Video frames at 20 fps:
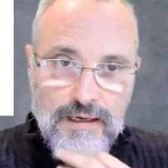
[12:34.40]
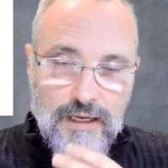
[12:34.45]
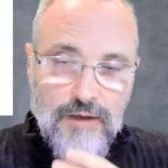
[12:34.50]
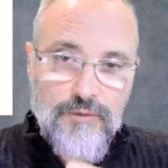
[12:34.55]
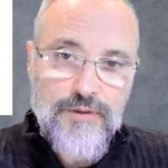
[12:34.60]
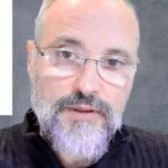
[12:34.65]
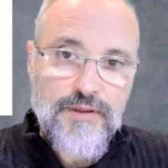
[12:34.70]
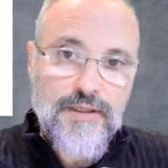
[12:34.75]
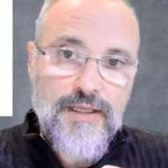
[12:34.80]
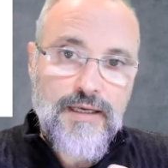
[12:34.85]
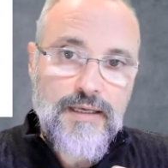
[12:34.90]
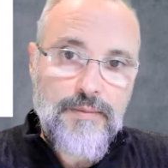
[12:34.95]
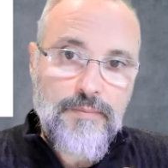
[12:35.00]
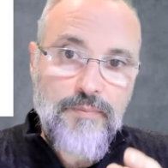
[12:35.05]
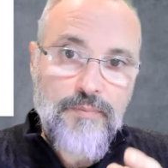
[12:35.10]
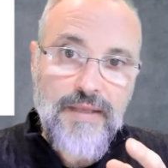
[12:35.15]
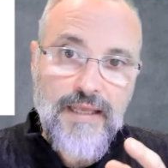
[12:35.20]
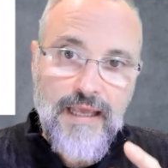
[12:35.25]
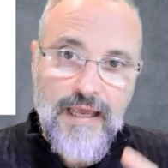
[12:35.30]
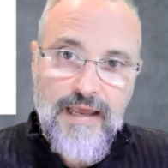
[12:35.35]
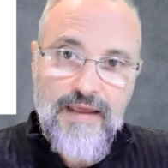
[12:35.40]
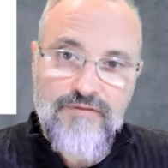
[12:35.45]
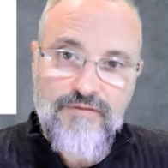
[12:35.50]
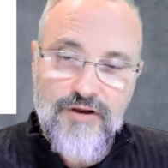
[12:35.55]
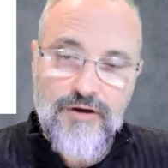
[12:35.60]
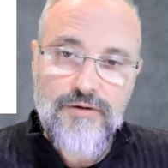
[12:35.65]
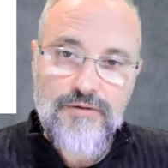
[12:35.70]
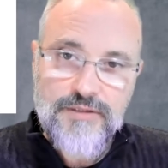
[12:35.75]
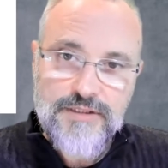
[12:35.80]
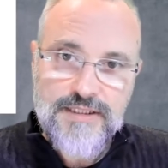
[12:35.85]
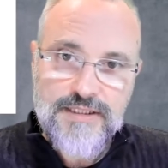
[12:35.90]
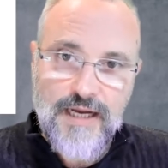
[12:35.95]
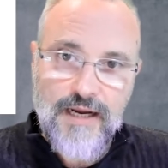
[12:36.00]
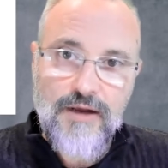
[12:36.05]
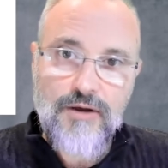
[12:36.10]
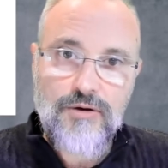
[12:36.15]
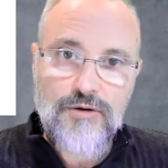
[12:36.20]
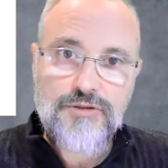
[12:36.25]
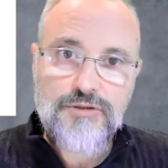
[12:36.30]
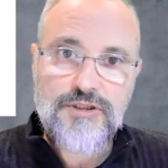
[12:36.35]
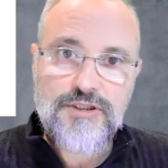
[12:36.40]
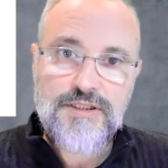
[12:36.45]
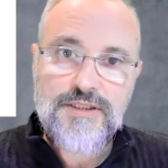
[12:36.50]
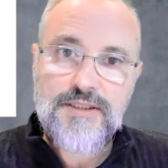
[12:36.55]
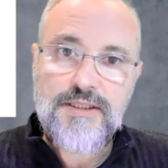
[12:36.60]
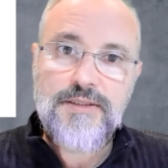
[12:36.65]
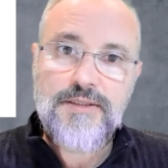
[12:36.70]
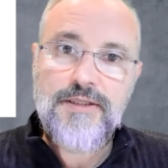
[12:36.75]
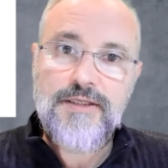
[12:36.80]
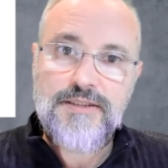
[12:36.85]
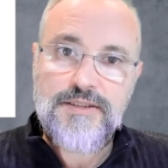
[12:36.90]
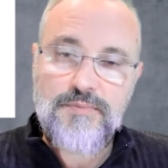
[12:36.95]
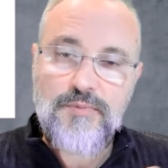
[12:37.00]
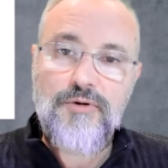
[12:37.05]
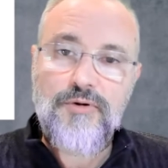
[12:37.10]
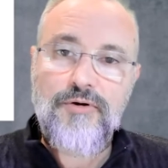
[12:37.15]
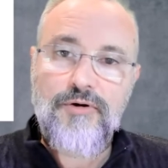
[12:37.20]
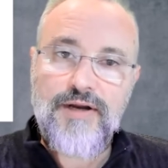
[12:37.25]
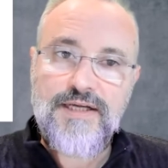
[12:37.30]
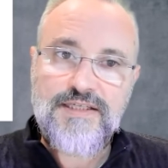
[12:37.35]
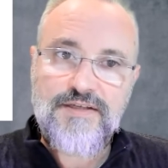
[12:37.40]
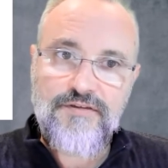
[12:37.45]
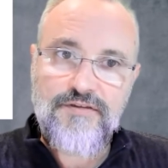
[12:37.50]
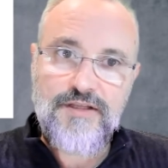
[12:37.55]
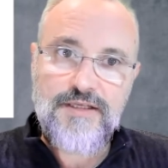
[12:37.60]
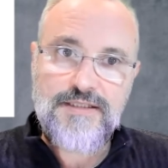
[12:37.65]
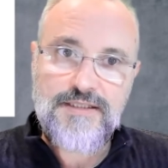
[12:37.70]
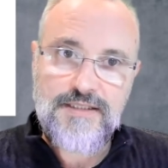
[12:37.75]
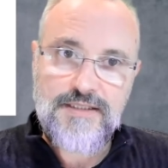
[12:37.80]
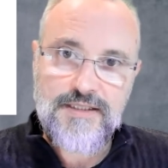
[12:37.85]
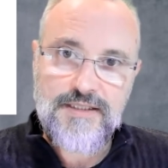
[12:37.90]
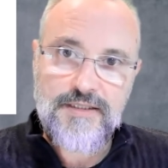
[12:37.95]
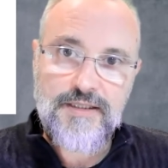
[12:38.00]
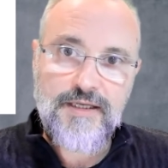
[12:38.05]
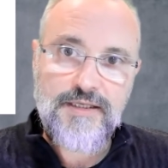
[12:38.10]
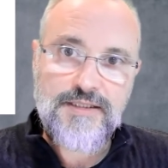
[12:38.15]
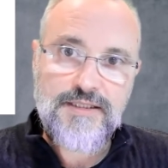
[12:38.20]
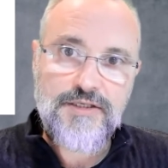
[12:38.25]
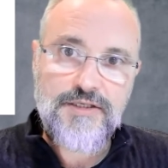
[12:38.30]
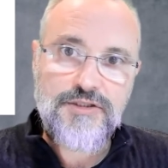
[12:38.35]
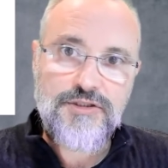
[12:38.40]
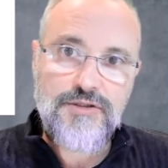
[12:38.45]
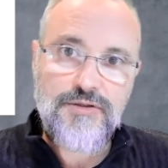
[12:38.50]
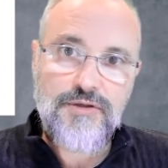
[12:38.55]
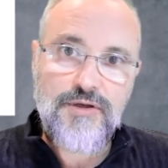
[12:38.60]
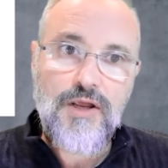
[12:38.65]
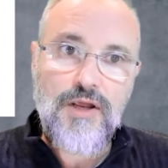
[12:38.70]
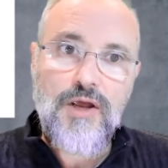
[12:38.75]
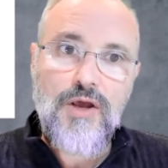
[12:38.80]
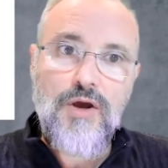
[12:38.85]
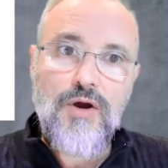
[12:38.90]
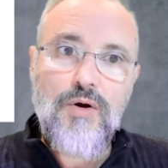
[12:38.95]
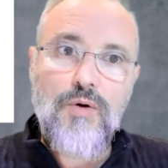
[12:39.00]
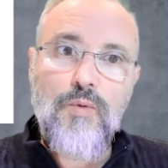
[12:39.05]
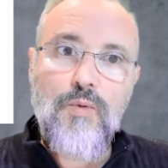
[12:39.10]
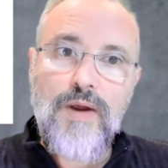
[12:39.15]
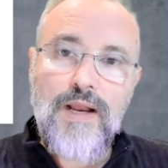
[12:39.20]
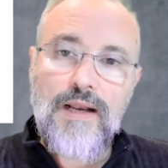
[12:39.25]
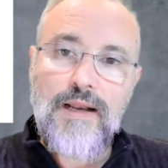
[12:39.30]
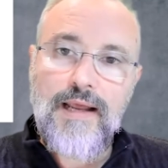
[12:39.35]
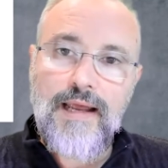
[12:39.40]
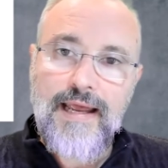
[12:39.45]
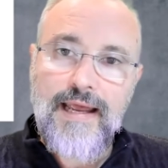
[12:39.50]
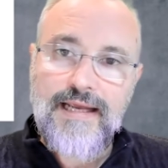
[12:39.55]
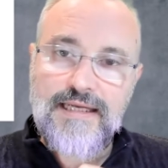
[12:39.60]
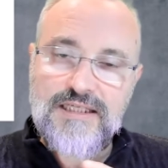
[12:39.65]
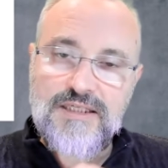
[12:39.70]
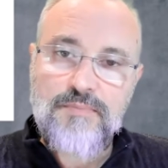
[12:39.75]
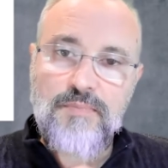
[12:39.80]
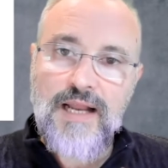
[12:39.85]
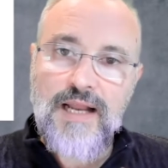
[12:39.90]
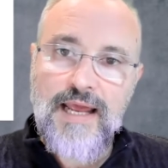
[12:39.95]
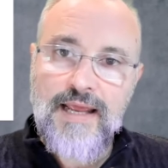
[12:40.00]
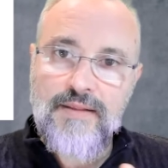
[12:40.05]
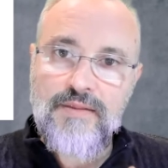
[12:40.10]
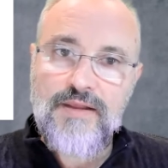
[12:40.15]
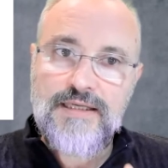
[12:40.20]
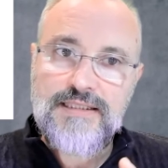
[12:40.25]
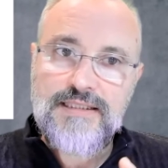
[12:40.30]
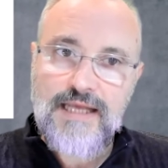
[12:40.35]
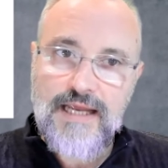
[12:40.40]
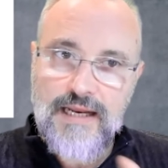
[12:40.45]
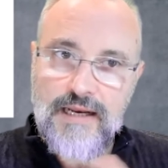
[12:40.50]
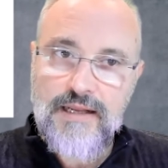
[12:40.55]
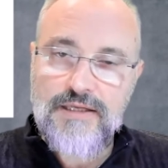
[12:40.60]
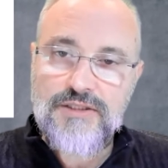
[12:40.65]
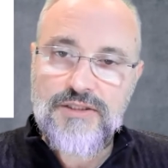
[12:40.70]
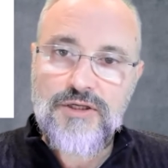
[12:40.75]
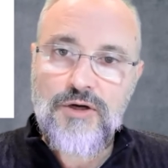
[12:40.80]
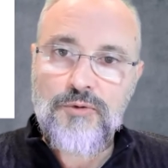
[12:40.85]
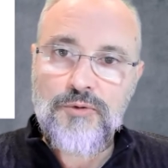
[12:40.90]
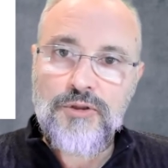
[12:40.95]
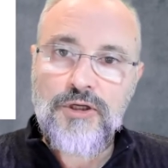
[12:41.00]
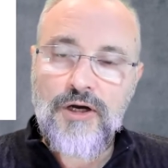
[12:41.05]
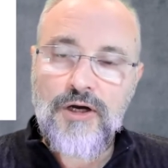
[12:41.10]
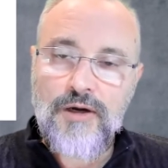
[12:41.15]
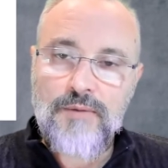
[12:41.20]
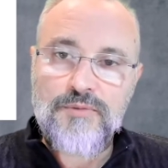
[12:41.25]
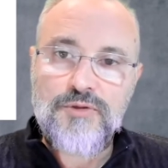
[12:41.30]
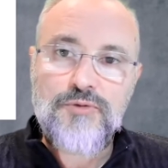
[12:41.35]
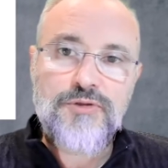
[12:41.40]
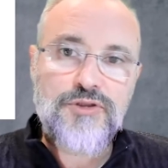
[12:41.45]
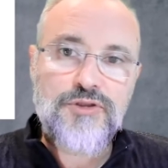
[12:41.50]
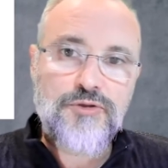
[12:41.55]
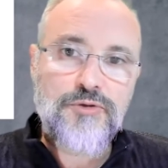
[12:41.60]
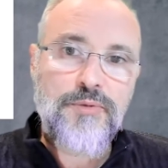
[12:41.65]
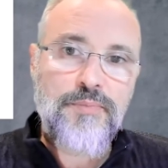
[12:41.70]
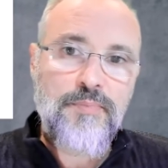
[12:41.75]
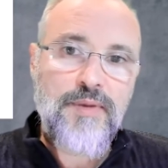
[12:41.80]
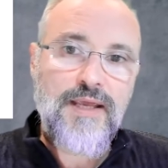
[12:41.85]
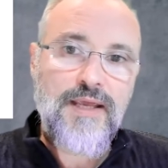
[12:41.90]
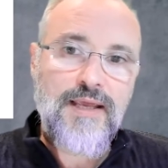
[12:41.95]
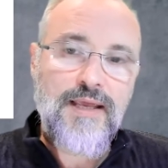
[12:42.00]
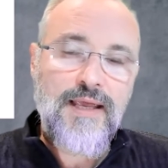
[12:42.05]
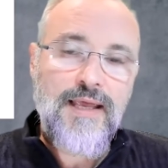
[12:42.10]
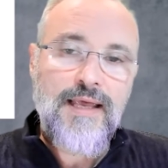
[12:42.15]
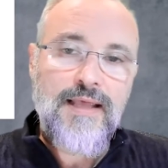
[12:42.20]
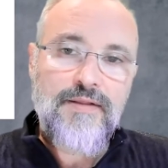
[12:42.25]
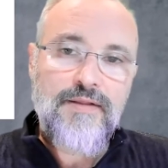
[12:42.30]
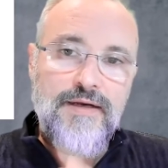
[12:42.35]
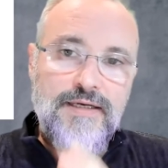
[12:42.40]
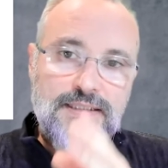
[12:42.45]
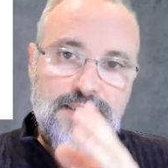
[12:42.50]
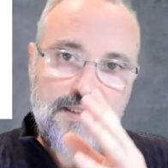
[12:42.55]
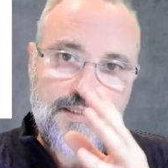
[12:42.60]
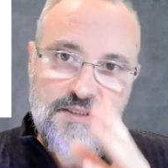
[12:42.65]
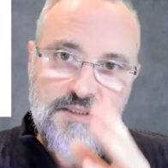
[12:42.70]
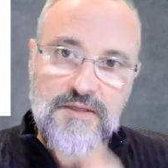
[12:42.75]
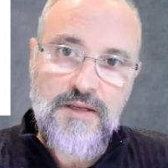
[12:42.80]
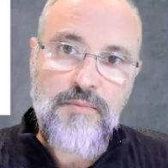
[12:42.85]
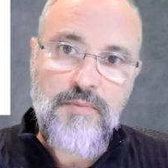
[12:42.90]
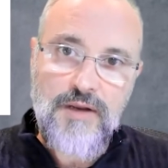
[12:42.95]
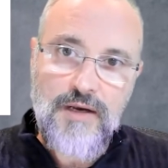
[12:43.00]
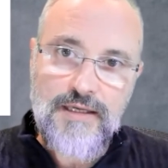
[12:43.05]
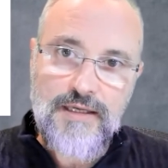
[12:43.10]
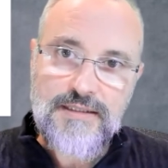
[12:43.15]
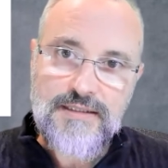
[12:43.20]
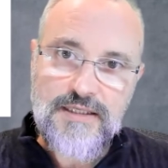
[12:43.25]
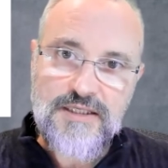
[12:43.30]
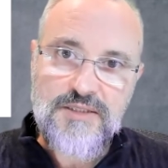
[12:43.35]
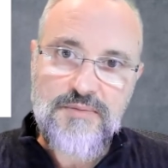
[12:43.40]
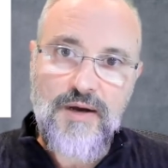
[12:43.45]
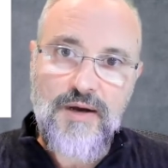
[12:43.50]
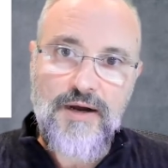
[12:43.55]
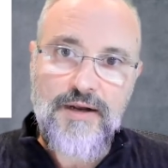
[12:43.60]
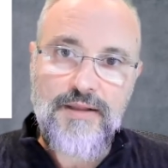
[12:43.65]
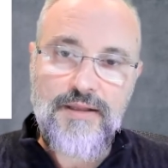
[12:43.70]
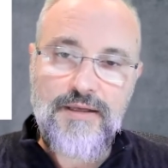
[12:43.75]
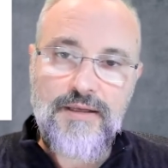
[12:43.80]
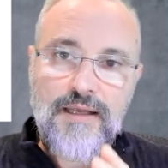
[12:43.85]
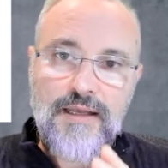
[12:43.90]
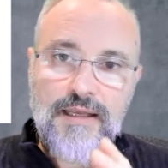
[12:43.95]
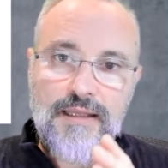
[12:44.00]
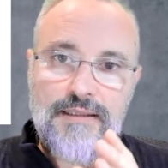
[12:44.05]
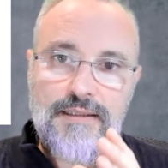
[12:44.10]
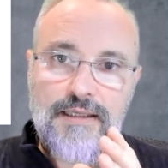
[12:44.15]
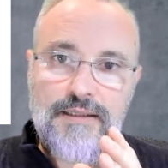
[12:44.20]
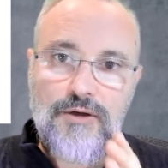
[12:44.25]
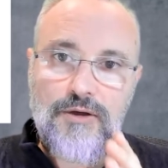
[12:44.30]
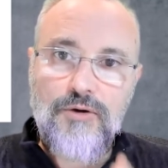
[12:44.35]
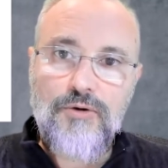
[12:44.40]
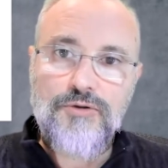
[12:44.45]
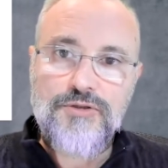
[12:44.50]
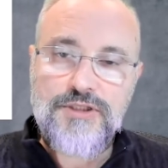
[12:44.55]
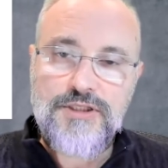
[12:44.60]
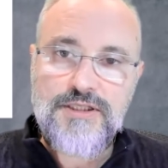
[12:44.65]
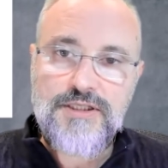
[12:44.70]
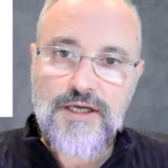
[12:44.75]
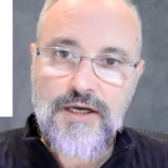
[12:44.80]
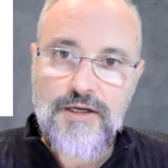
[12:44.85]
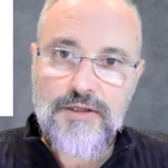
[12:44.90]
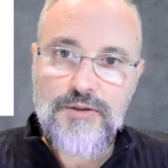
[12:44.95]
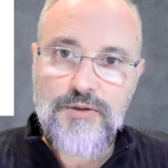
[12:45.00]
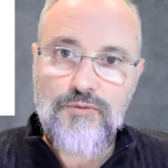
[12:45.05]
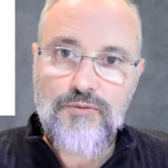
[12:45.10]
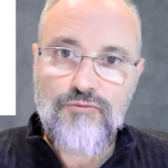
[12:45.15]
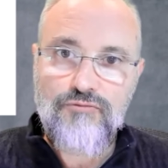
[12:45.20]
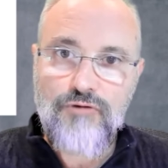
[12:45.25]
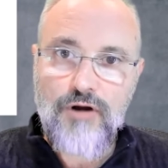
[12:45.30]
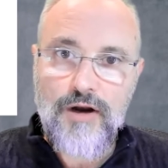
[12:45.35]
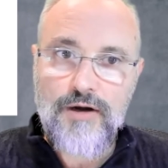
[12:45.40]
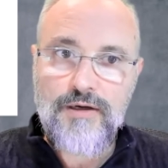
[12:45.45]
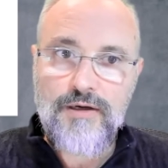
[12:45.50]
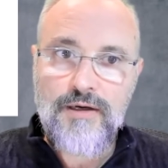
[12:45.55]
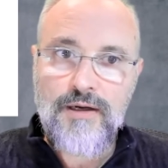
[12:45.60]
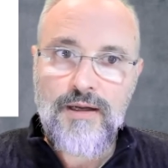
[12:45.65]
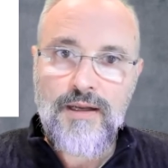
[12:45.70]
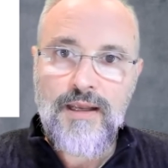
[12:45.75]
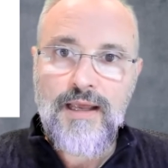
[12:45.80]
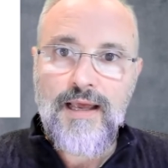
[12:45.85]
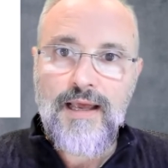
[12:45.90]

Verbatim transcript: Now, the behavioral psychologist that does progressive desensitization will explain this in his own terms, which would be there is a stimulus, a spider, that causes her to run.